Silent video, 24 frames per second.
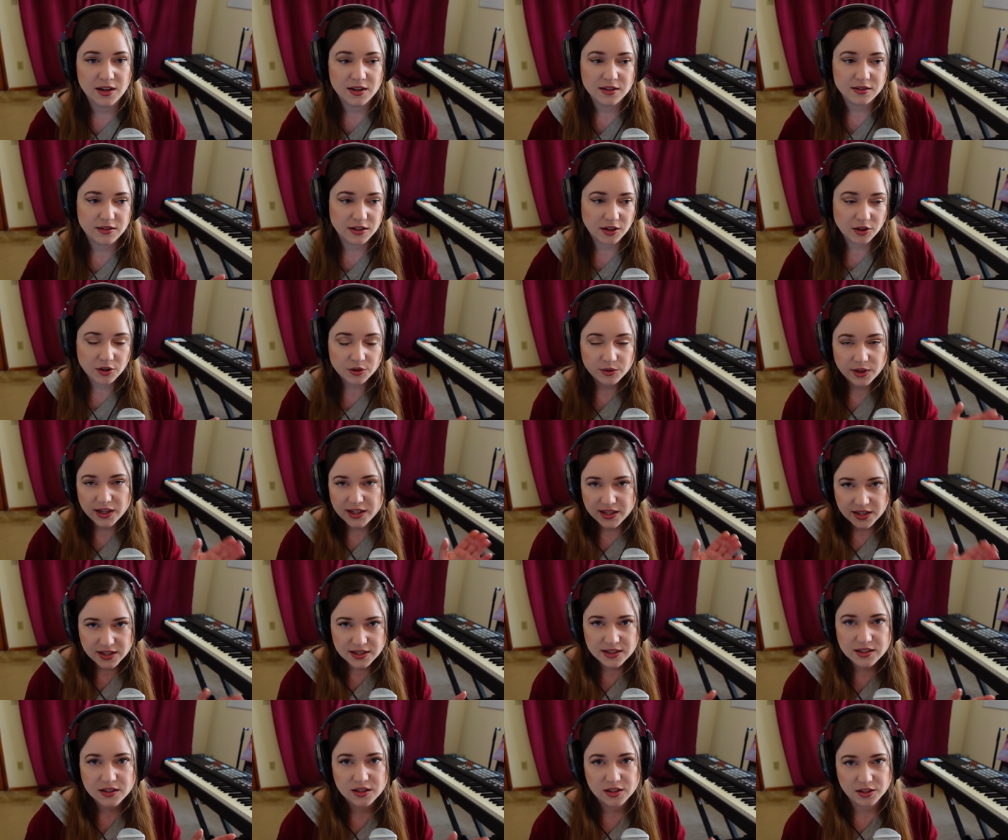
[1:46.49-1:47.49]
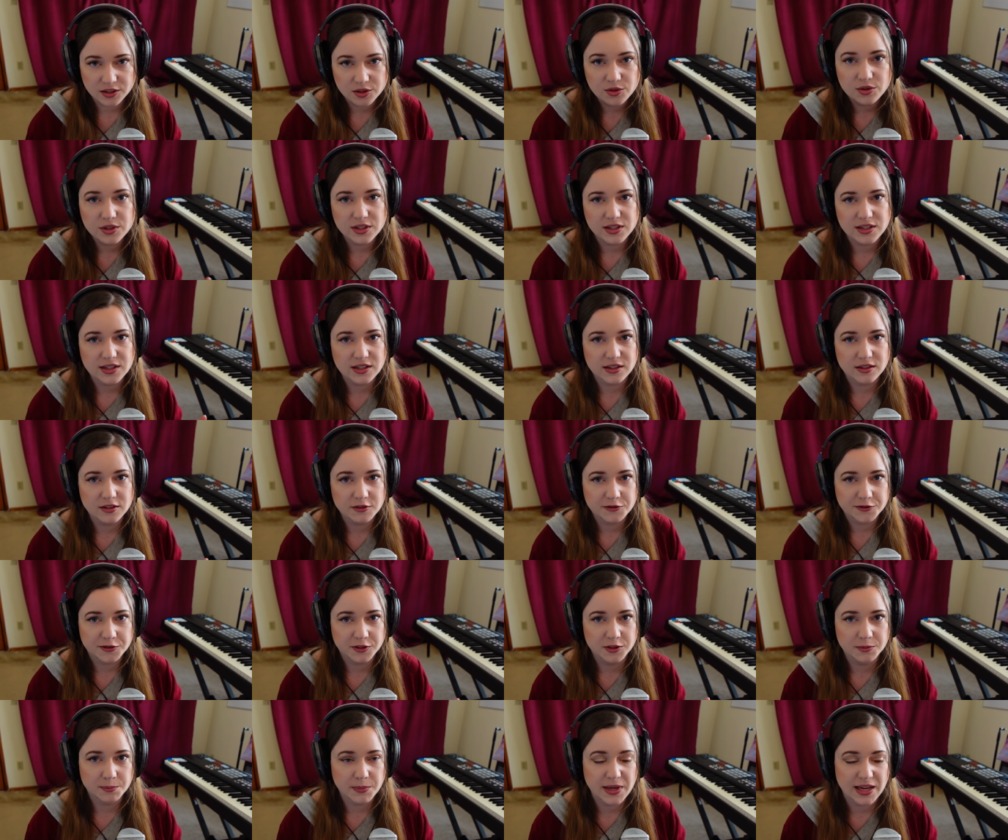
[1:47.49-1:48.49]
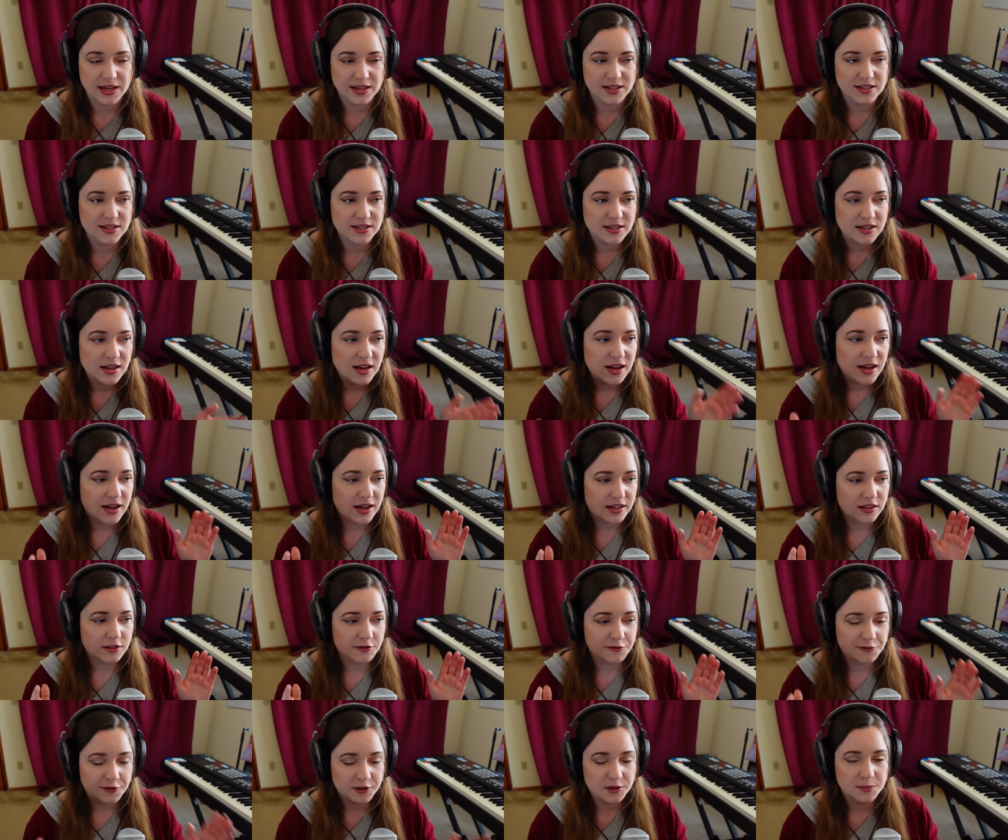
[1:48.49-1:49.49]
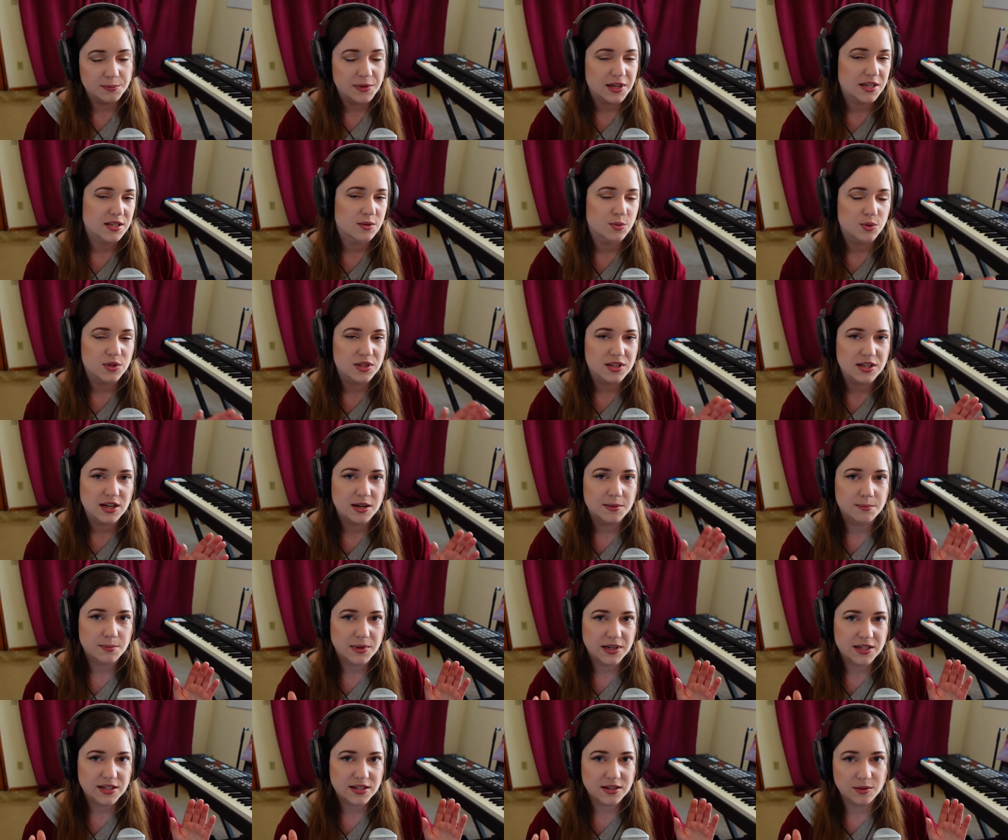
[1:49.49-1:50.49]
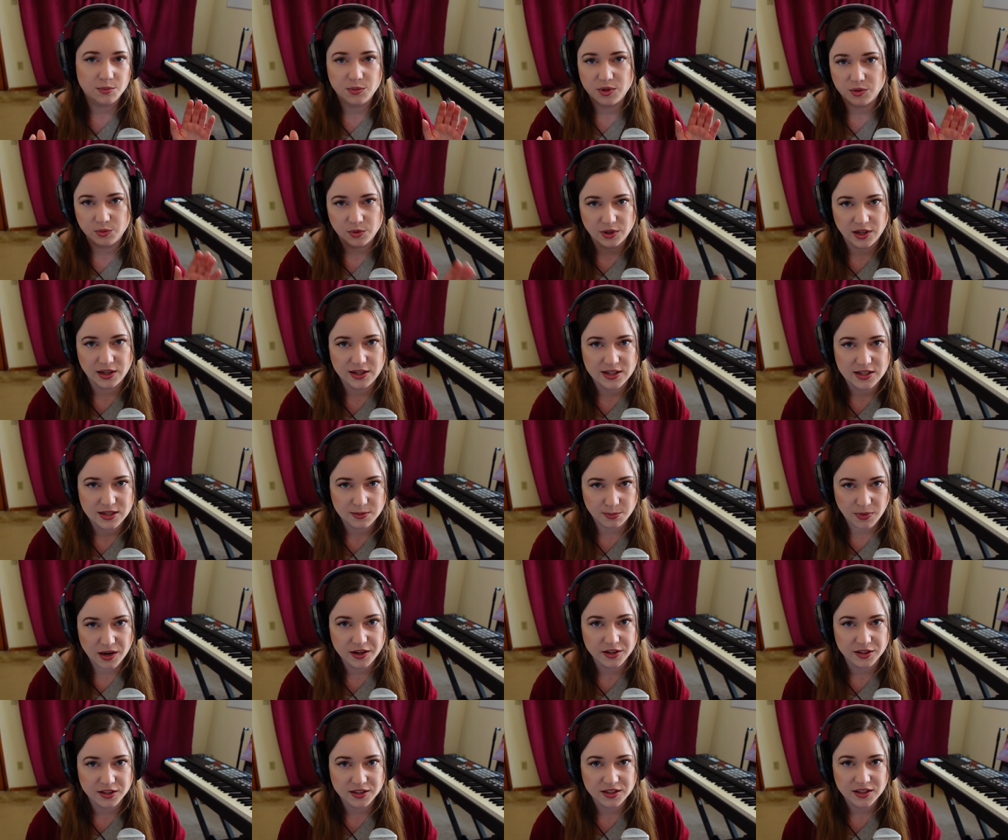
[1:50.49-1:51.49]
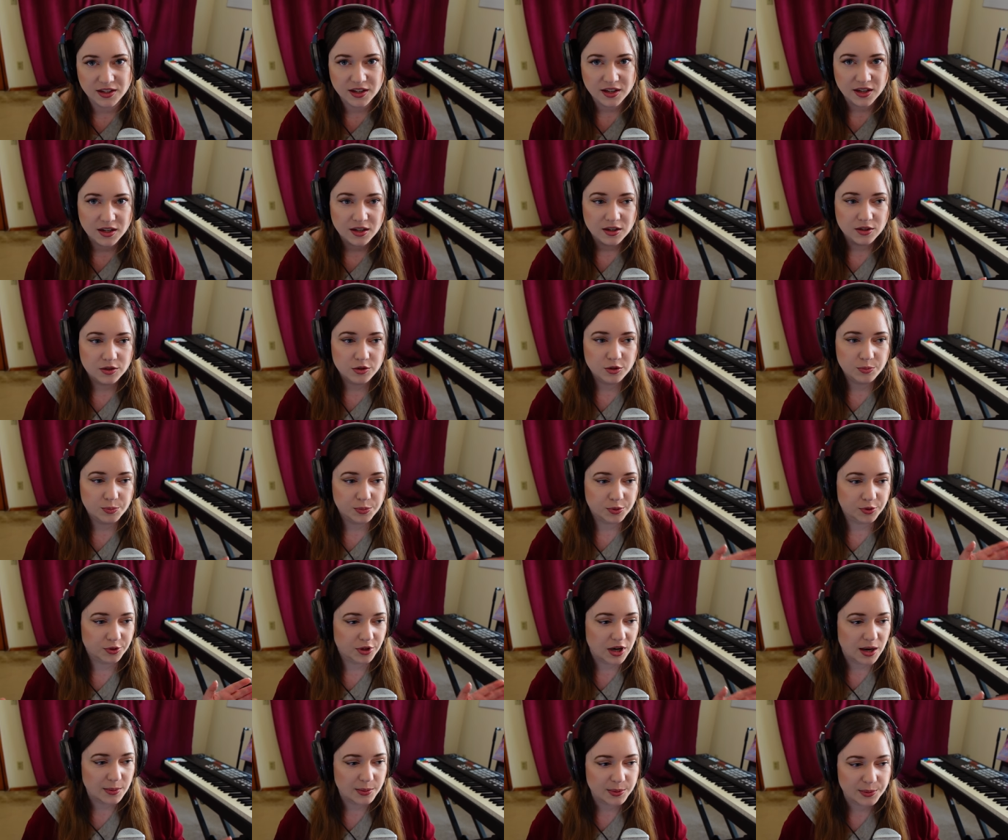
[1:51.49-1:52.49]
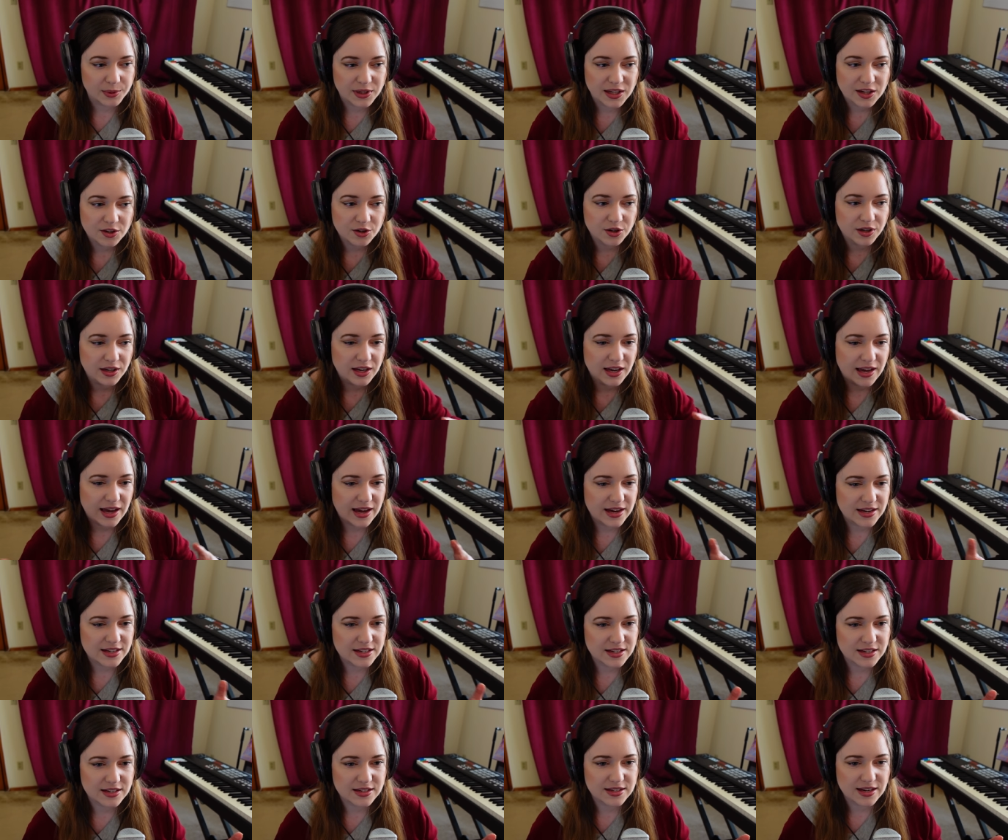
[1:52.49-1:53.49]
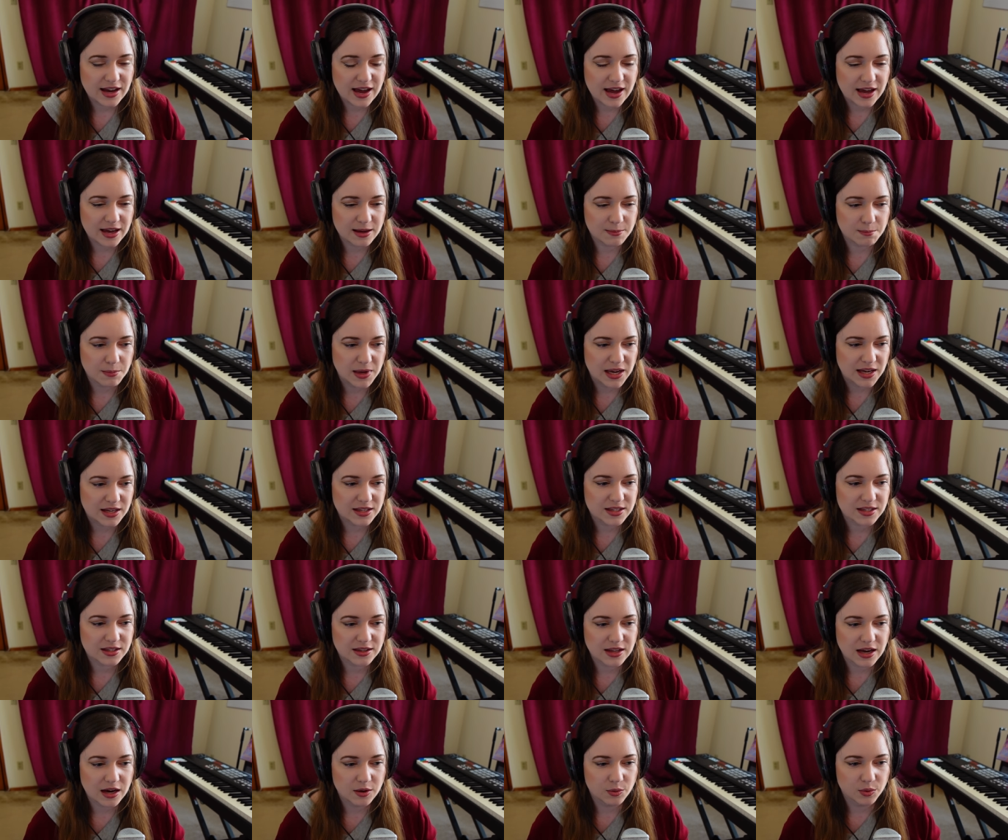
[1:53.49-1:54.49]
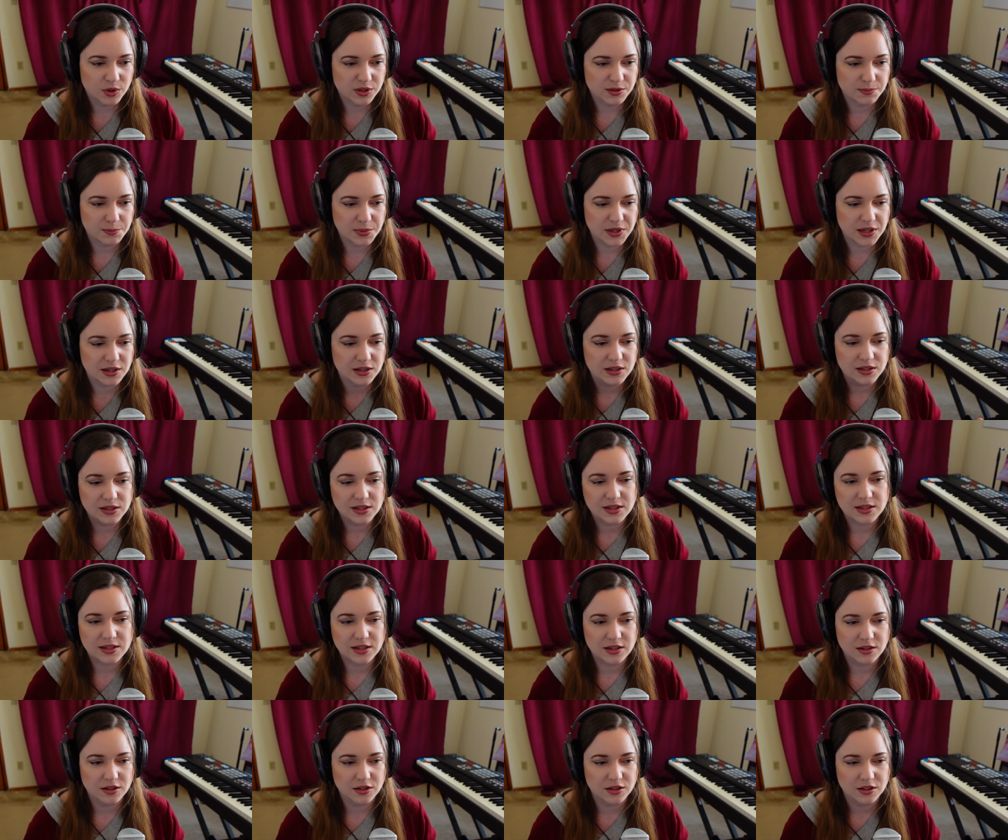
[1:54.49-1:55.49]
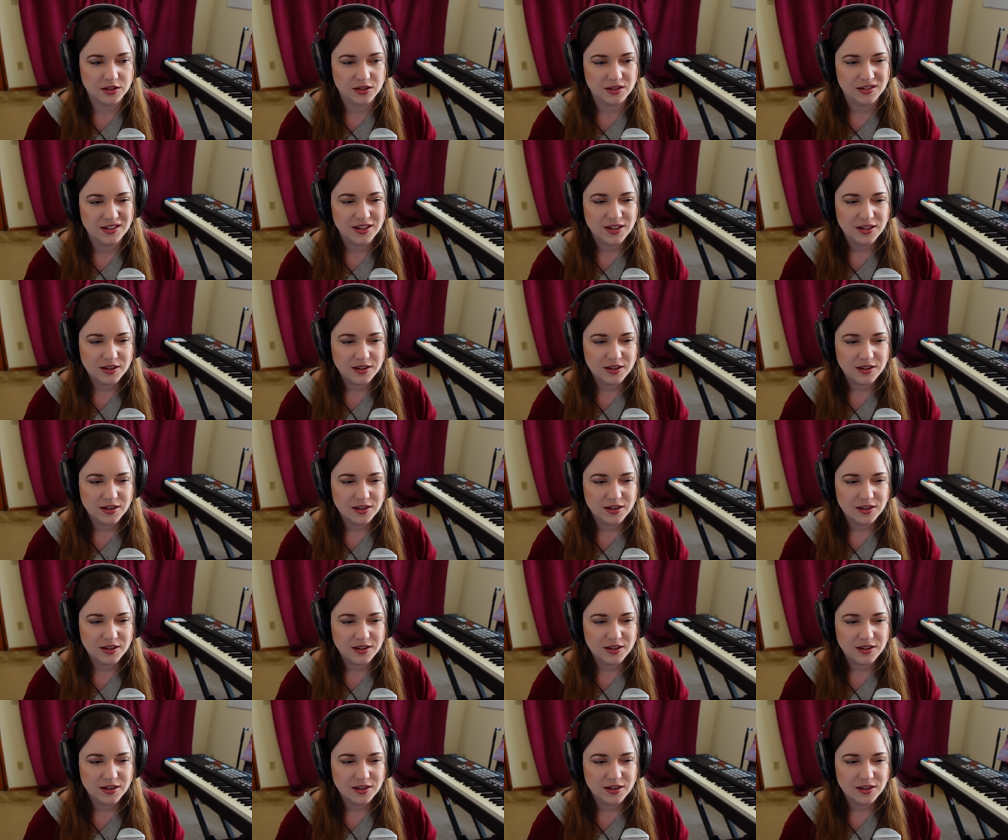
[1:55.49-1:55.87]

They're already included in the full mix, and the full mix was done by someone really smart who probably created a mix that would be considered